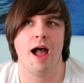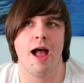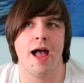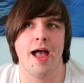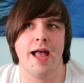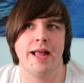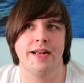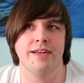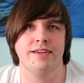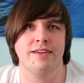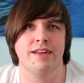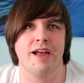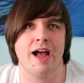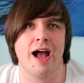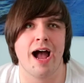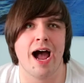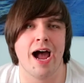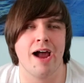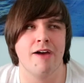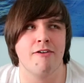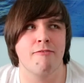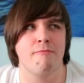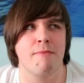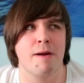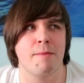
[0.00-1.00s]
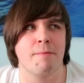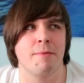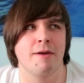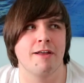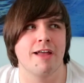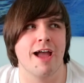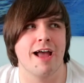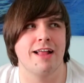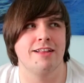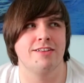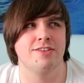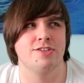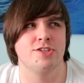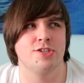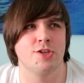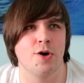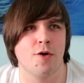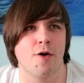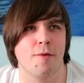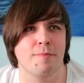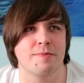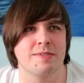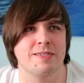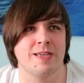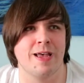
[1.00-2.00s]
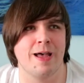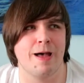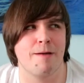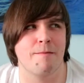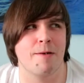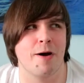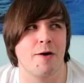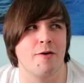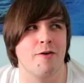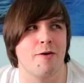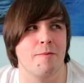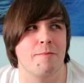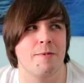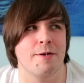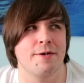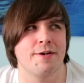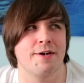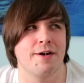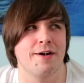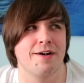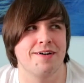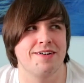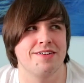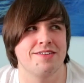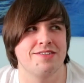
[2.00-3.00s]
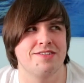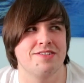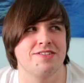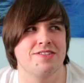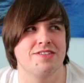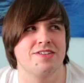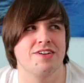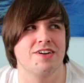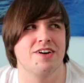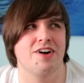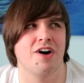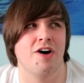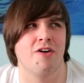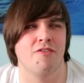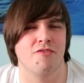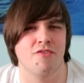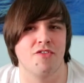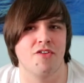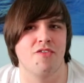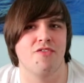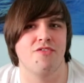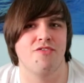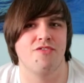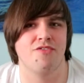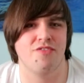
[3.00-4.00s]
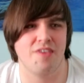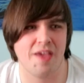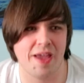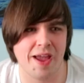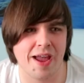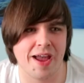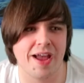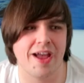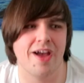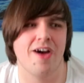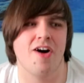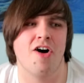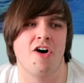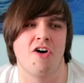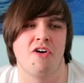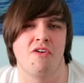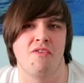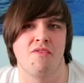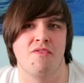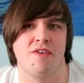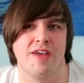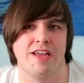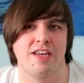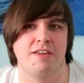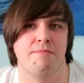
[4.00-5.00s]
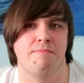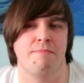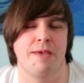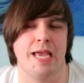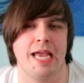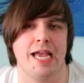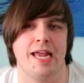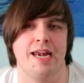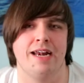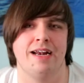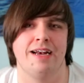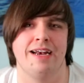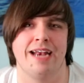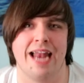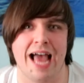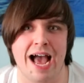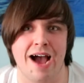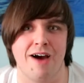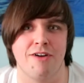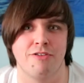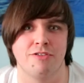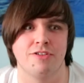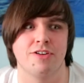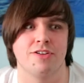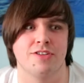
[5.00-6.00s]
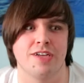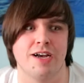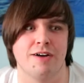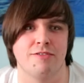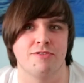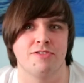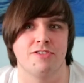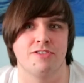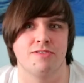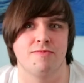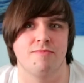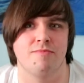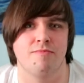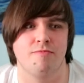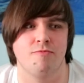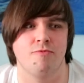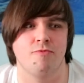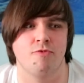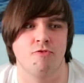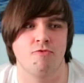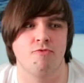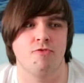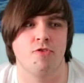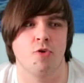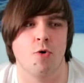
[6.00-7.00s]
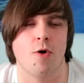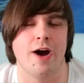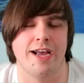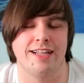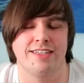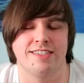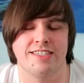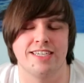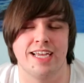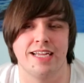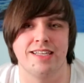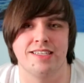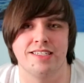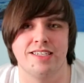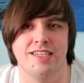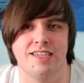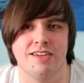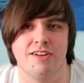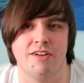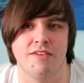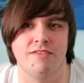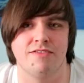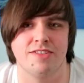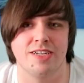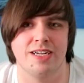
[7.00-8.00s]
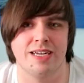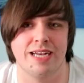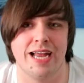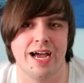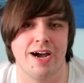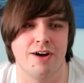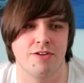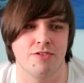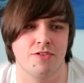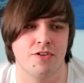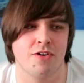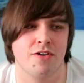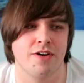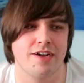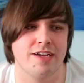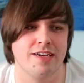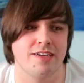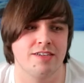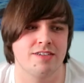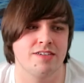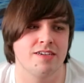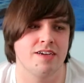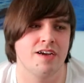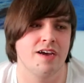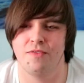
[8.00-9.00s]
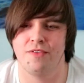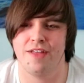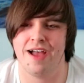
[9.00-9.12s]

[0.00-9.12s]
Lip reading: And I remember getting so upset about it because of the fear of it being loud, because I was quite sensitive to loud noise.